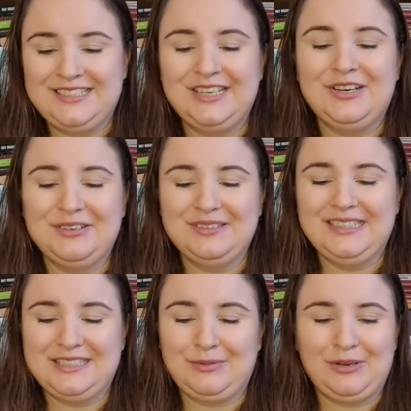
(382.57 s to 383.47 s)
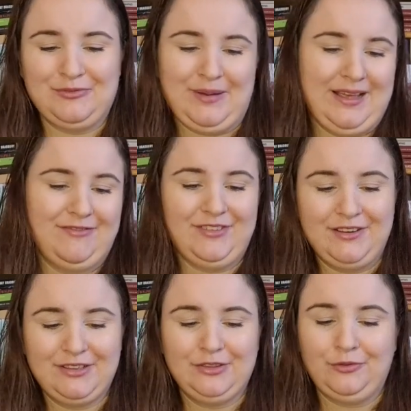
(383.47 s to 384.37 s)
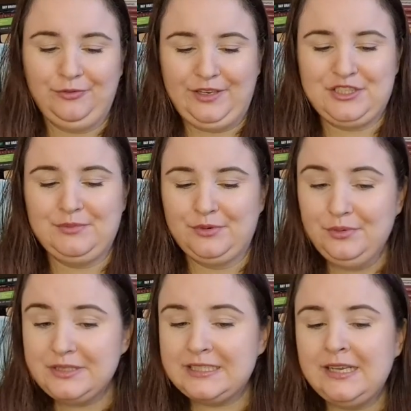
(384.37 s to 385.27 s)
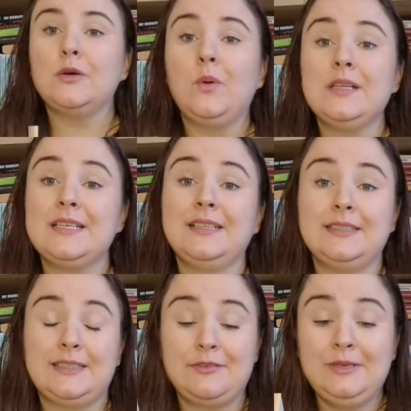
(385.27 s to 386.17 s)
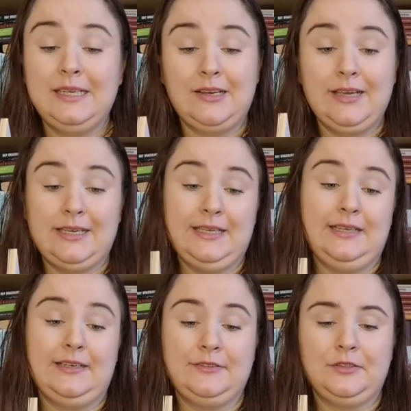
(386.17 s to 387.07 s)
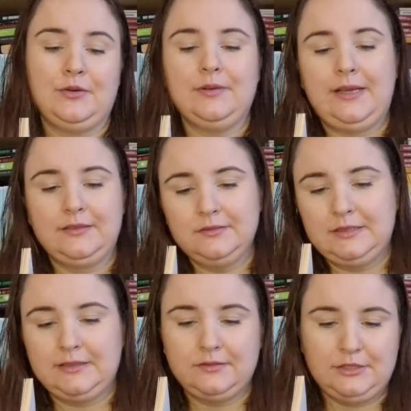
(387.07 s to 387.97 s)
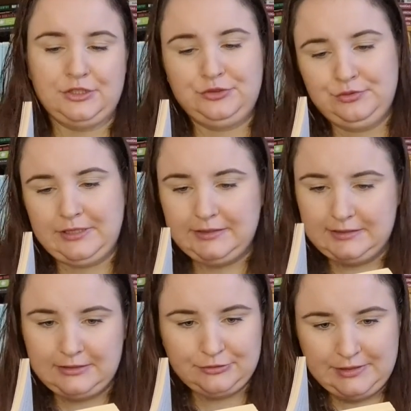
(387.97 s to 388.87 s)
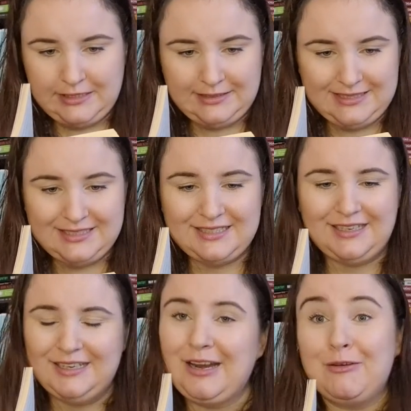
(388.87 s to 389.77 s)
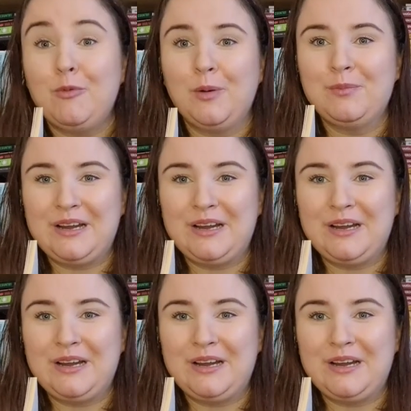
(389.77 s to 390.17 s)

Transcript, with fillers: So it's one of my favorite nonfiction books. So one sentence that I really like in here, or like there's two sentences, three sentences. Uh, one